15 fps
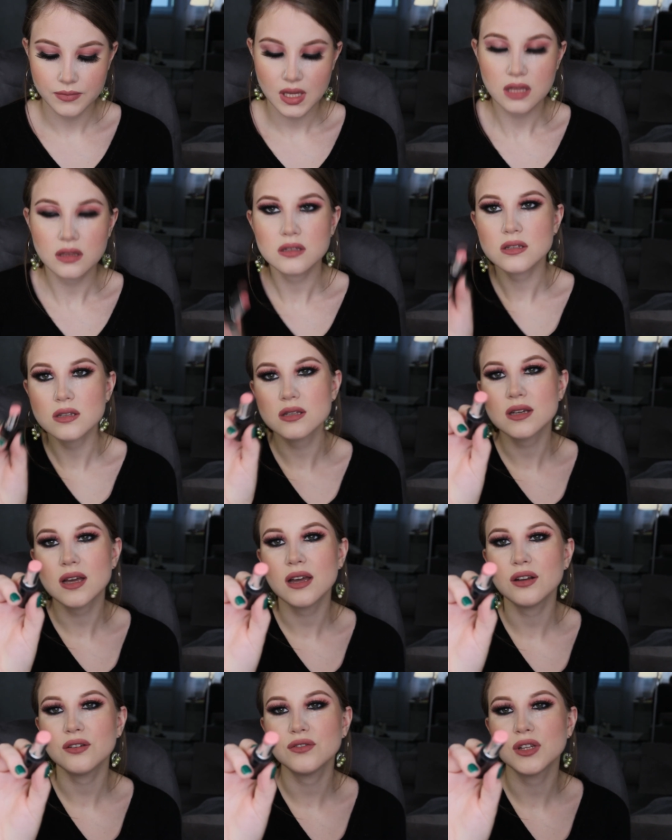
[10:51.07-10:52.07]
This is
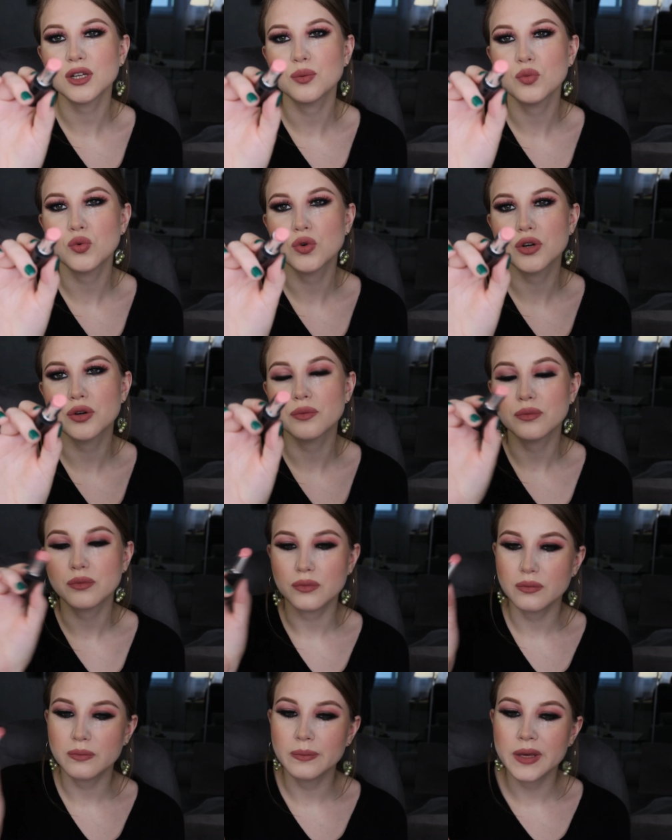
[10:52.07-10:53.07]
kind of like more
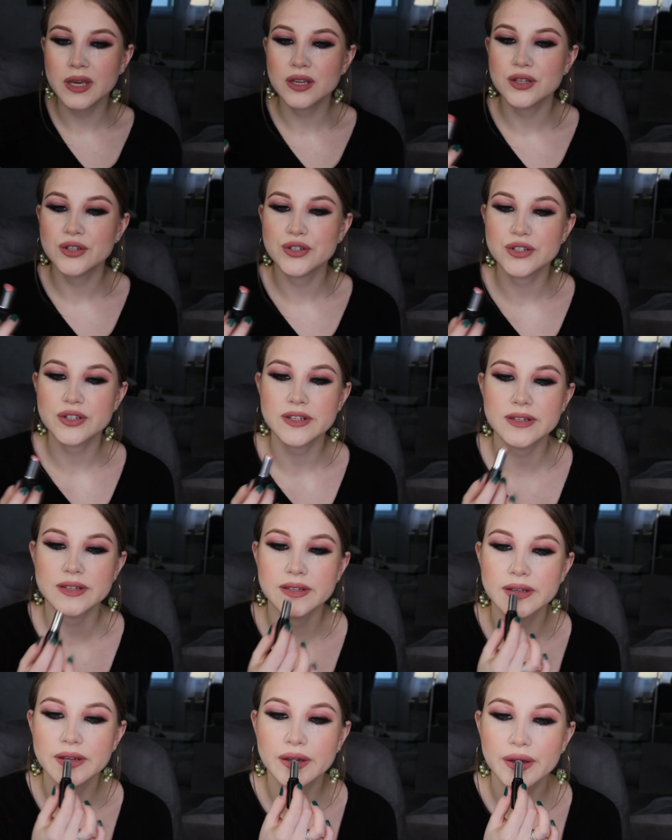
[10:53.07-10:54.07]

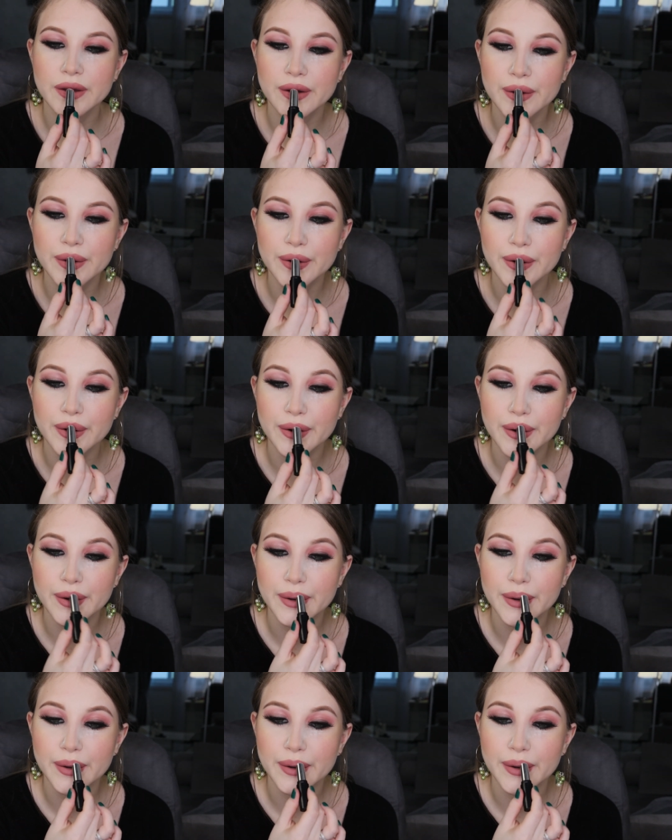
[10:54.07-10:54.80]
beigey color.